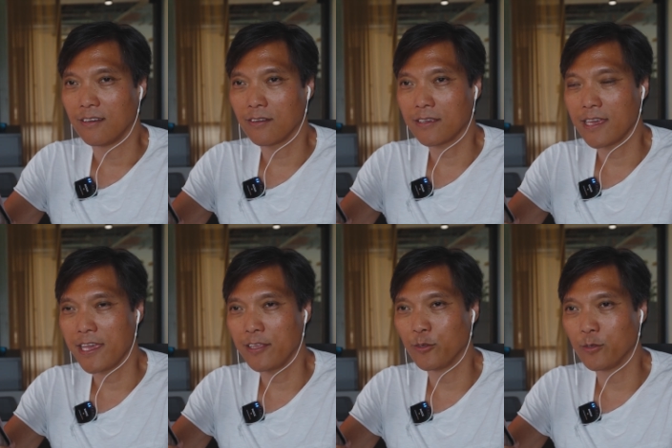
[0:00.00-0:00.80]

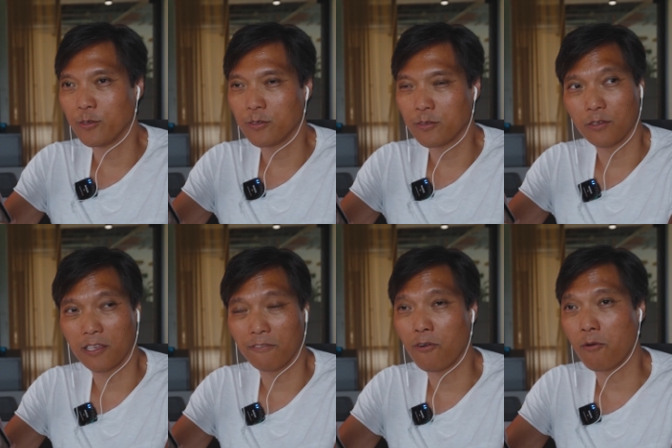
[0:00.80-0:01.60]
Okay, Lulu.
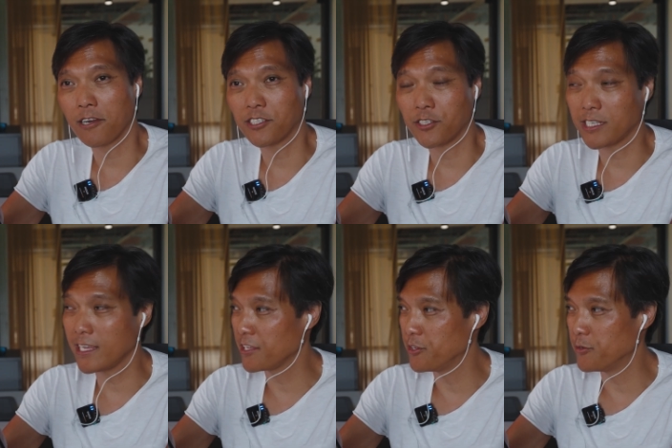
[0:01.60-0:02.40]
Looking forward to
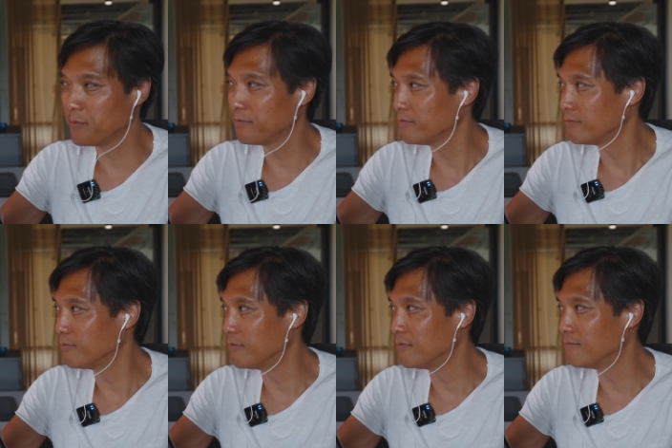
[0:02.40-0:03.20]
seeing you.
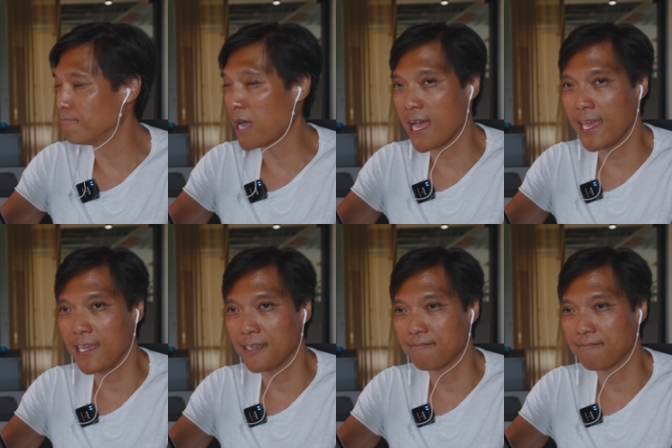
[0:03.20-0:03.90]
Bye.